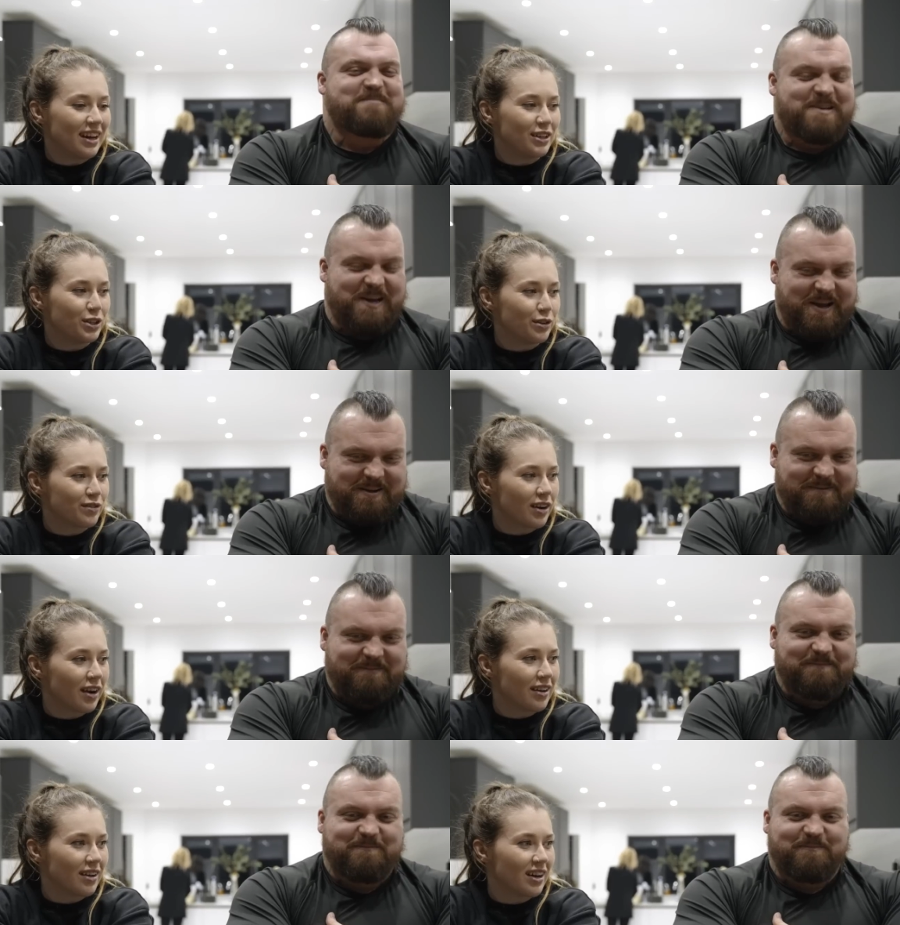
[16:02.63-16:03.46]
Speaker 1: and you've
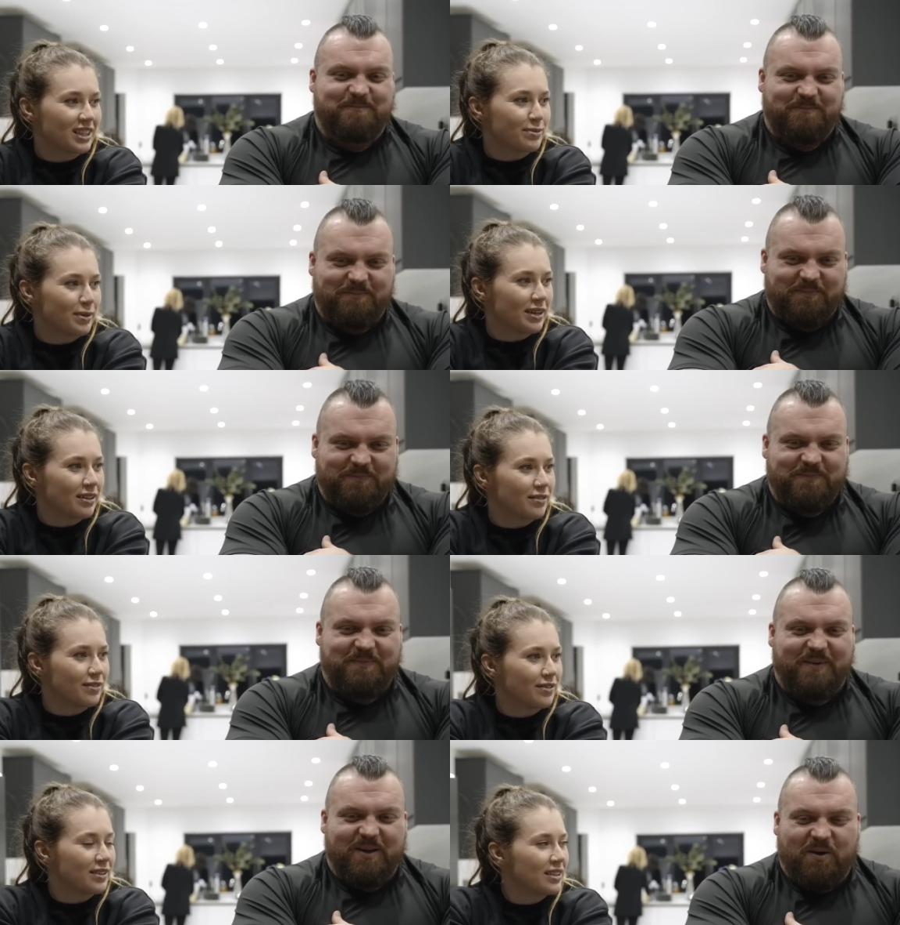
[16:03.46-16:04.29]
got a nice bit of
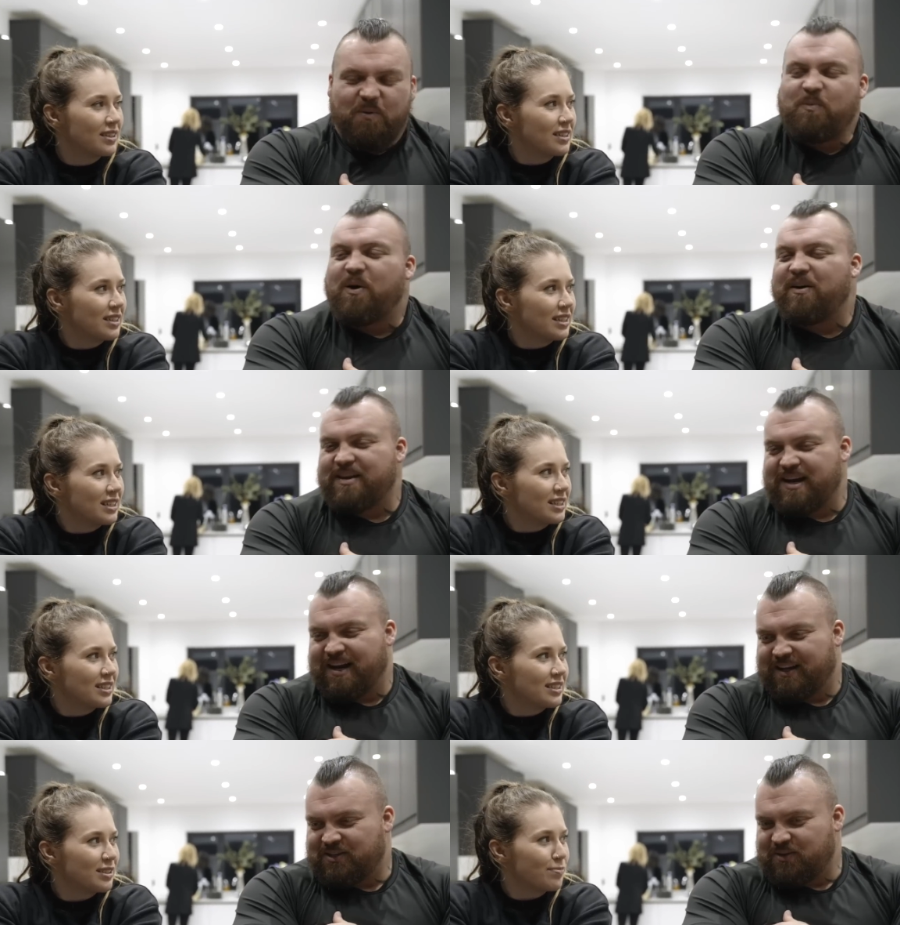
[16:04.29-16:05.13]
Speaker 2: what?
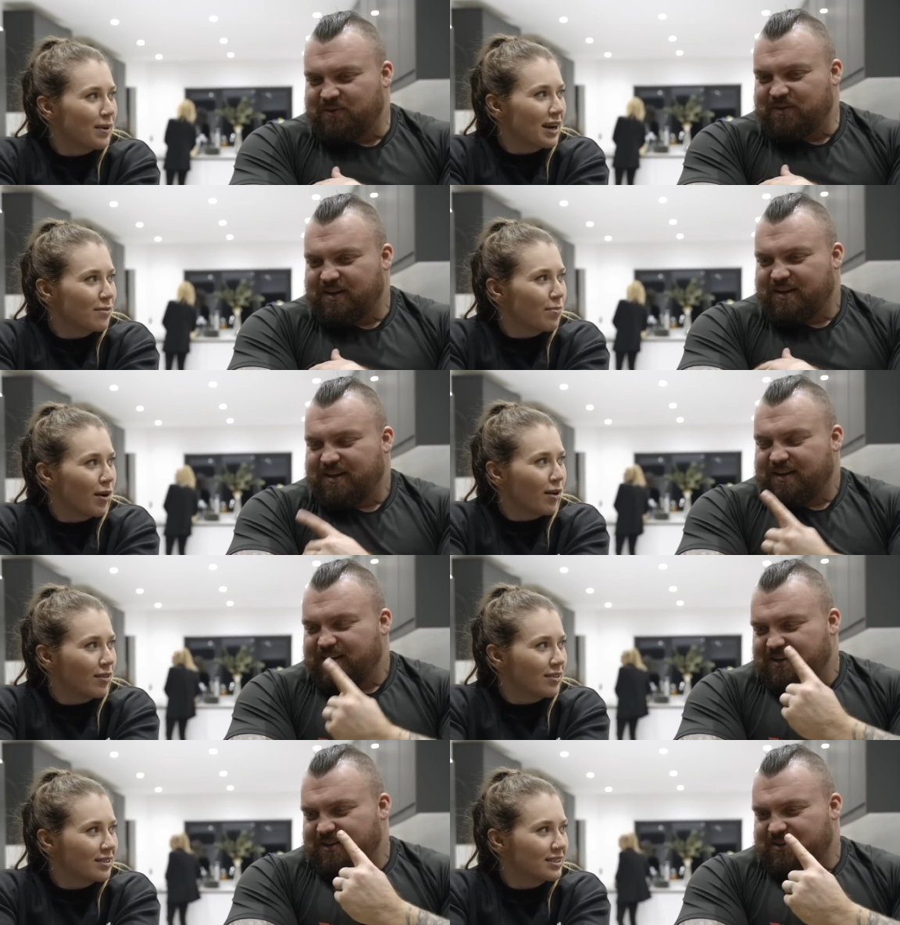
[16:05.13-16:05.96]
Yeah, so, bag
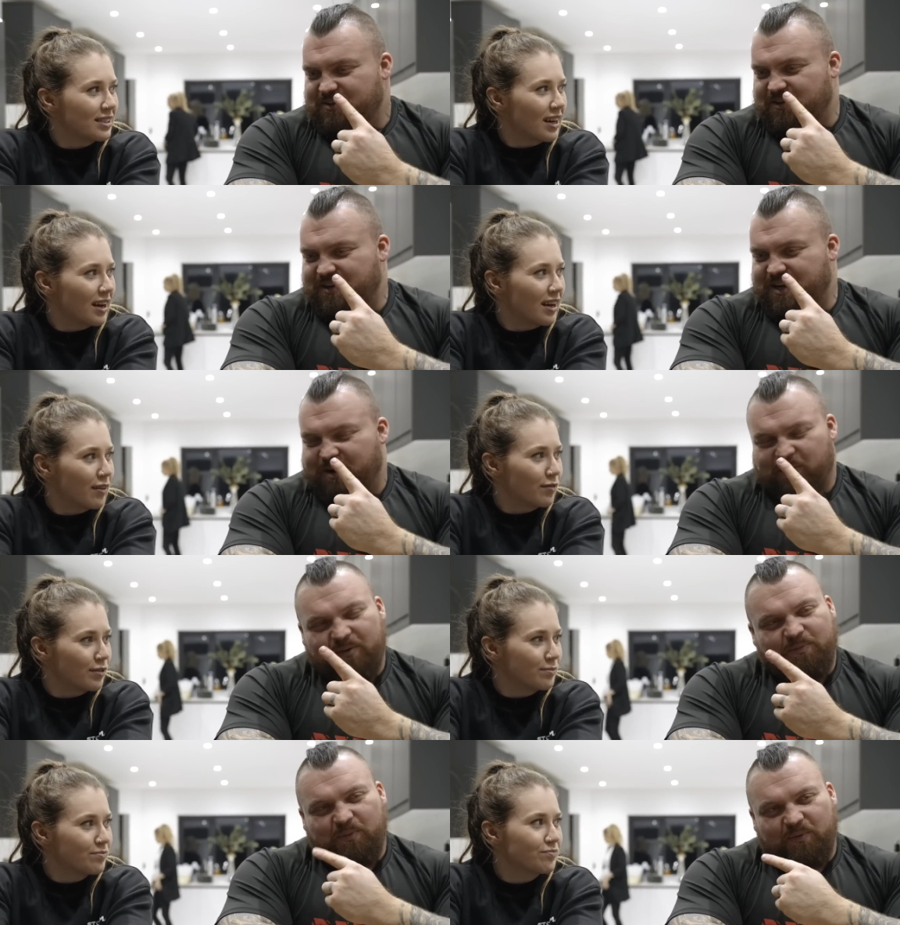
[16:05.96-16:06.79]
Speaker 1: bowl. So have. yeah,
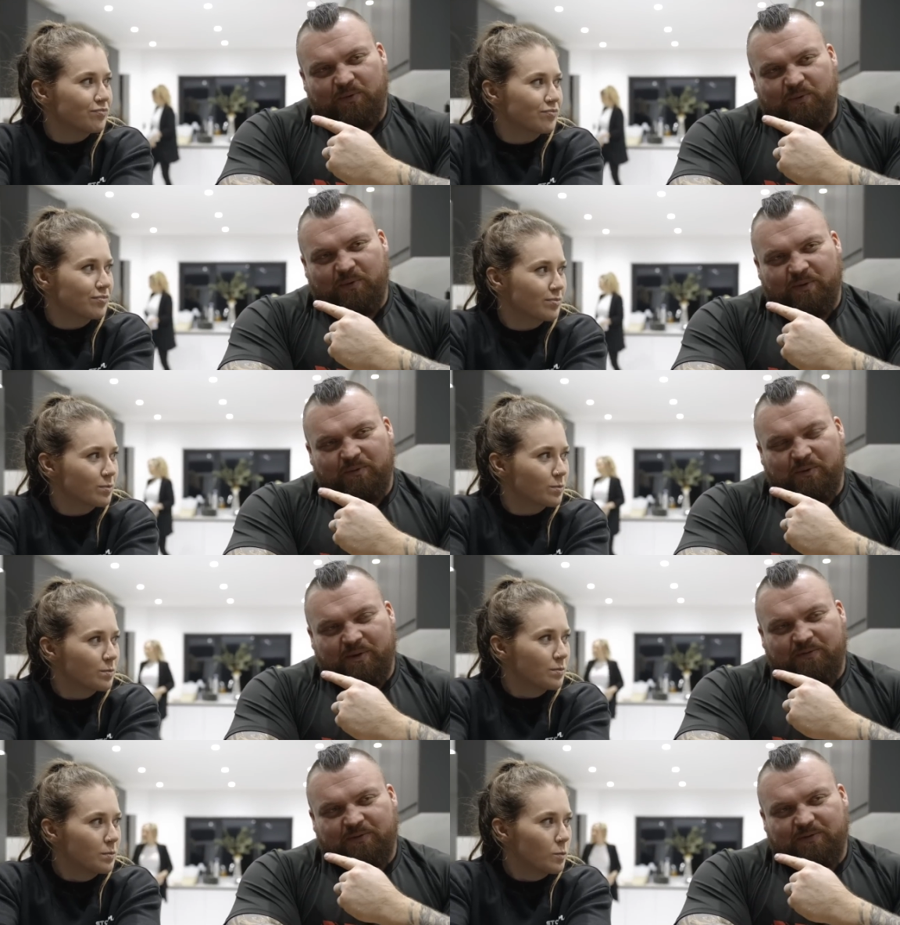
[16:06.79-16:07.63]
Speaker 2: we've we, have
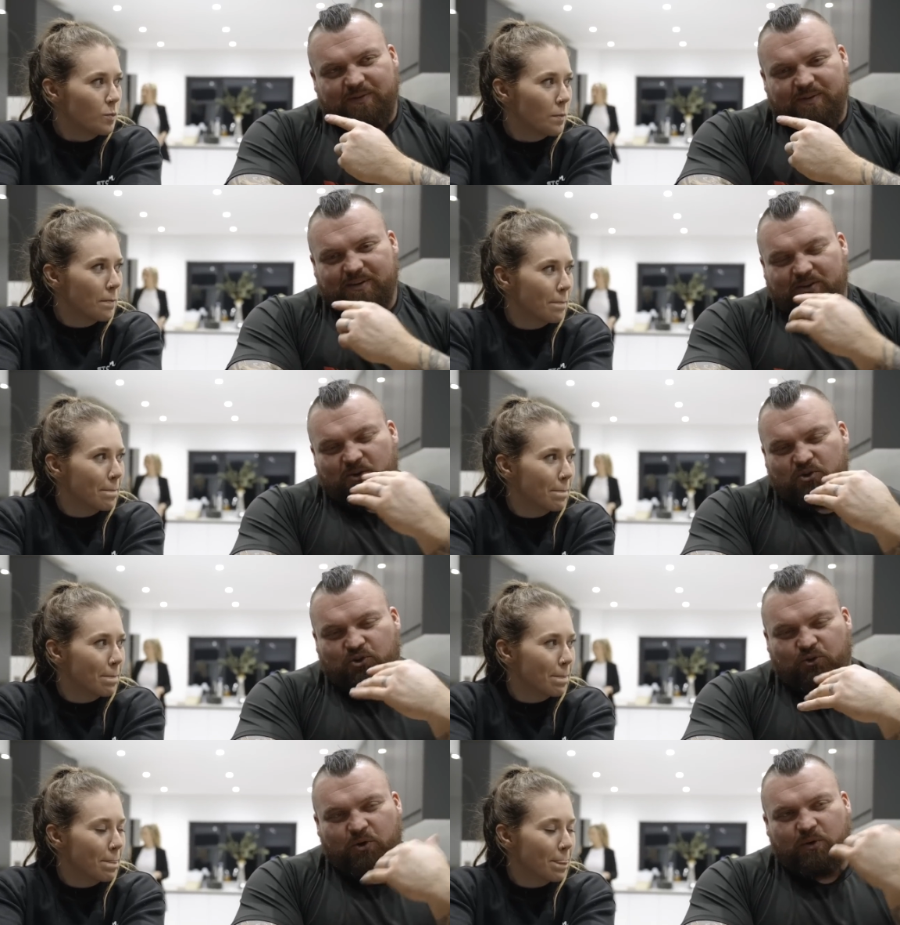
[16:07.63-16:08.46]
we,
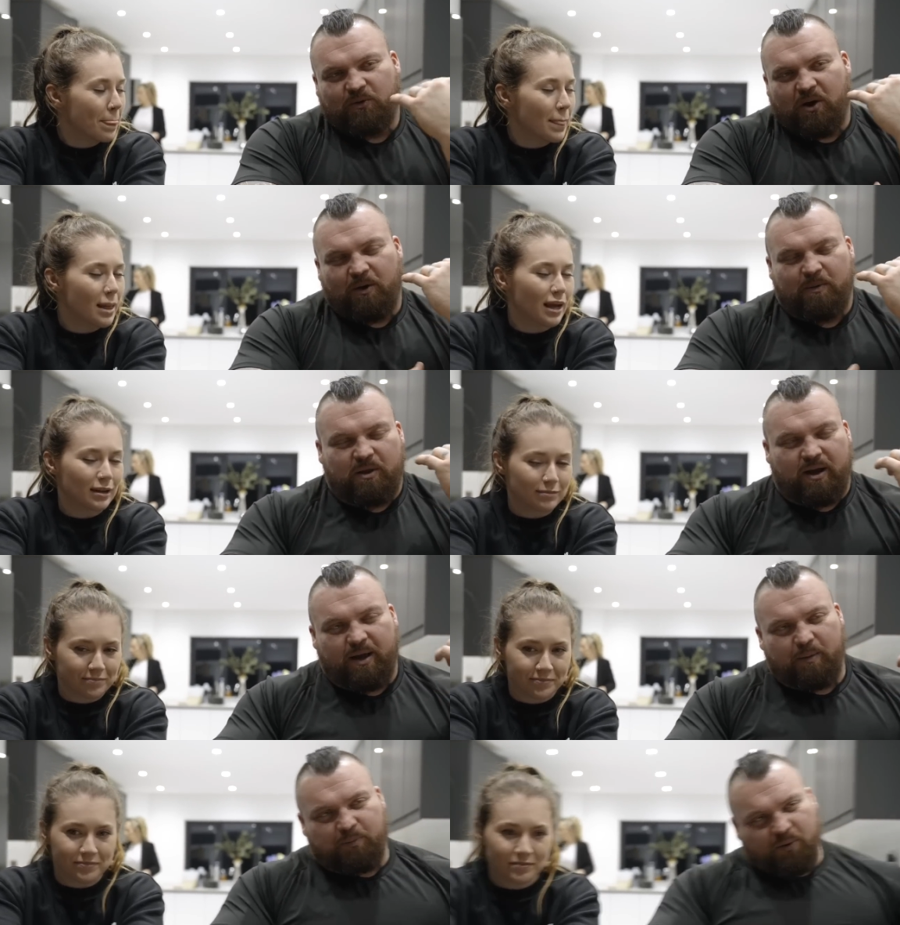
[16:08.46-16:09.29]
construed got a bit like